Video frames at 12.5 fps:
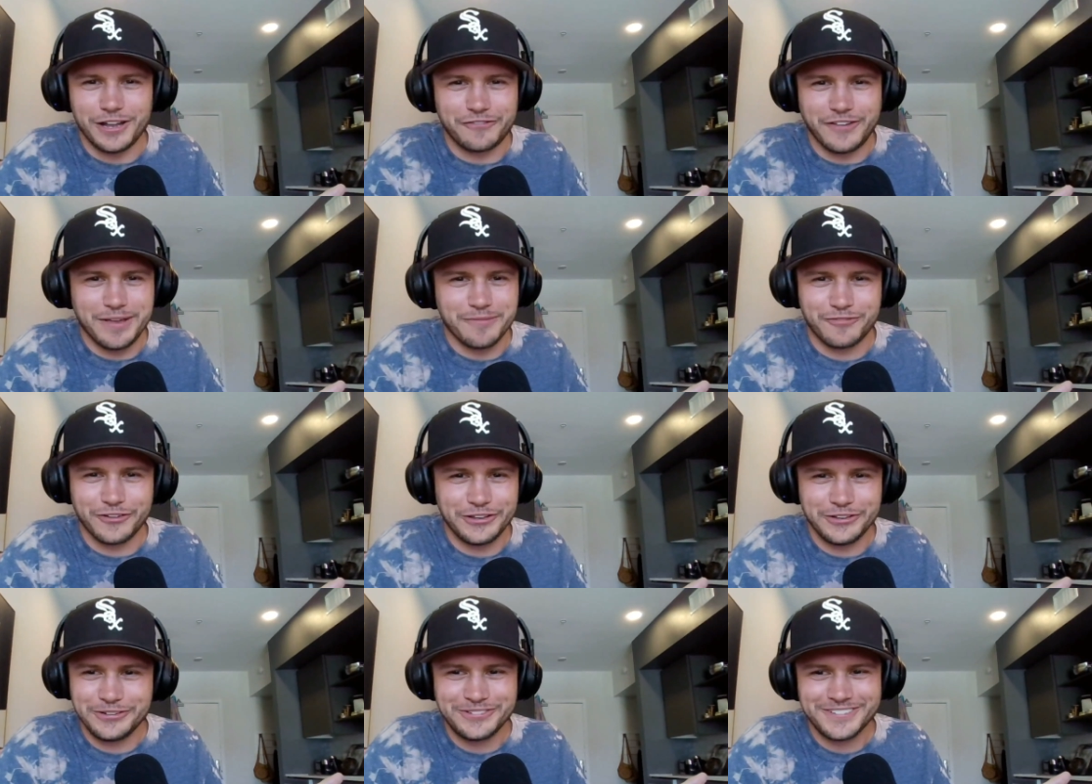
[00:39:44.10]
Hall of Fame
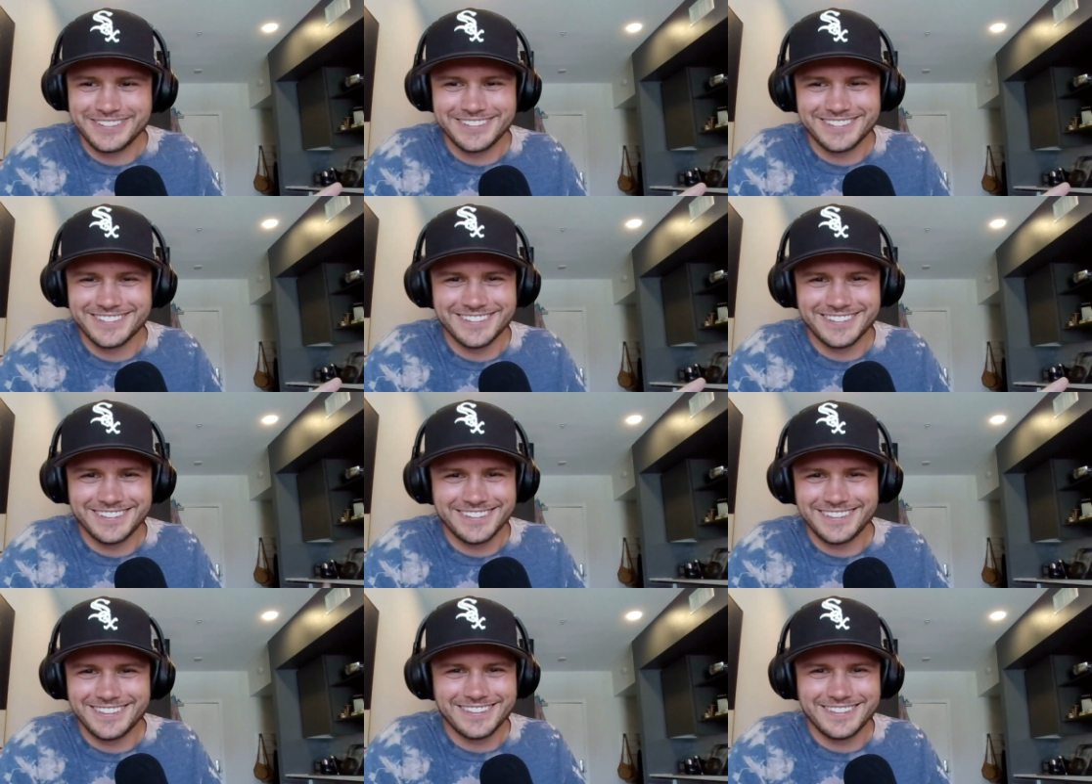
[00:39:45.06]
for you while
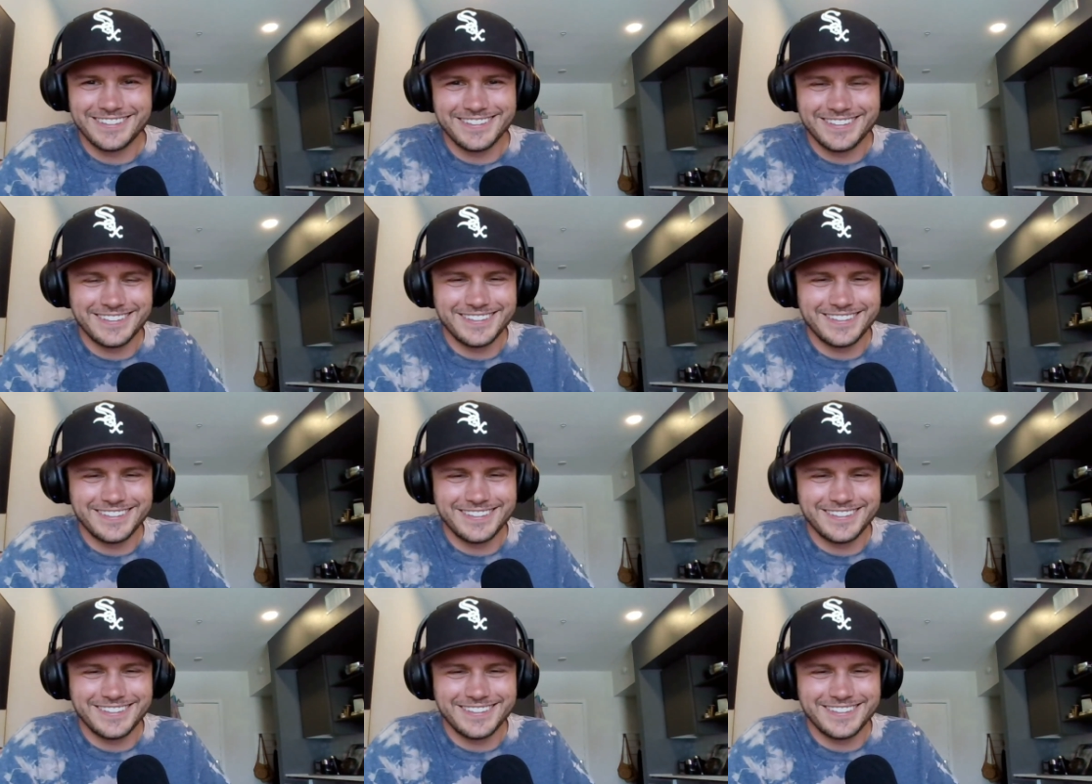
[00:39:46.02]
I'm messed up